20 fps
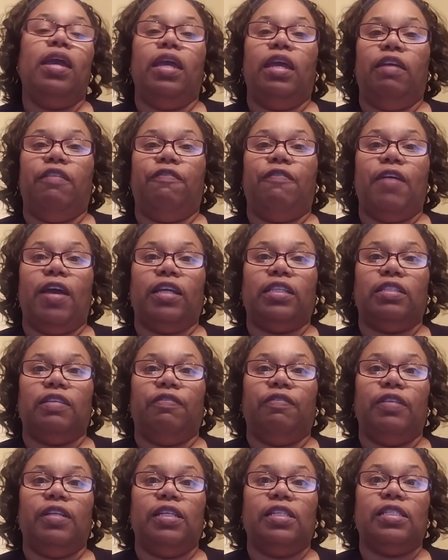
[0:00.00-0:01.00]

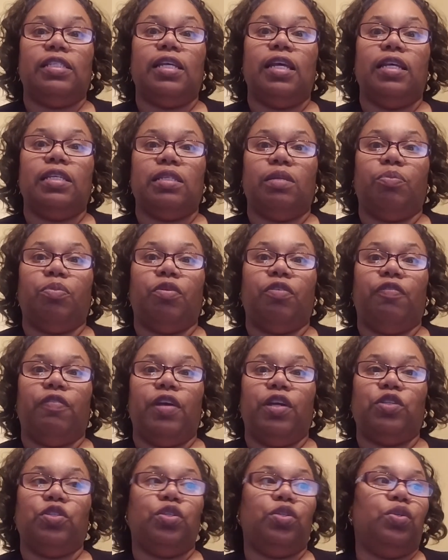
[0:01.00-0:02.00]
effectiveness as a
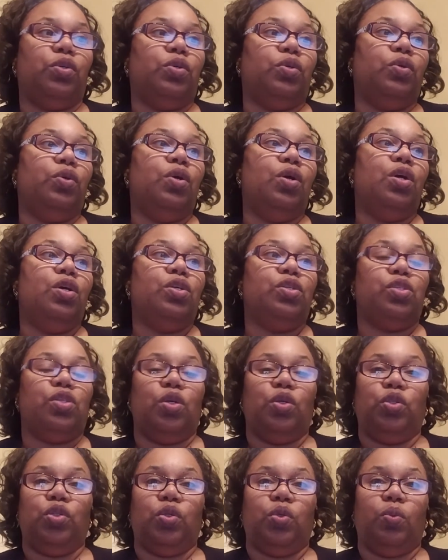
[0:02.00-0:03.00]
professional
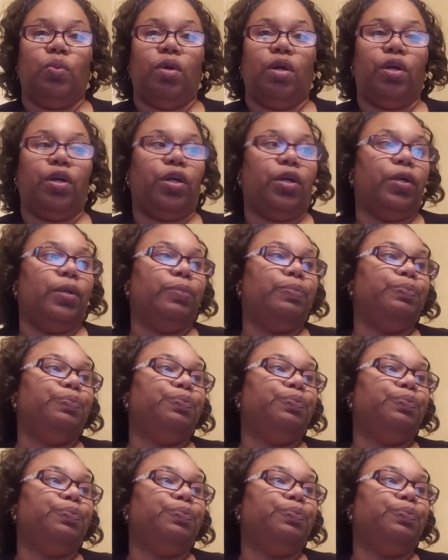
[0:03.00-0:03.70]
social worker.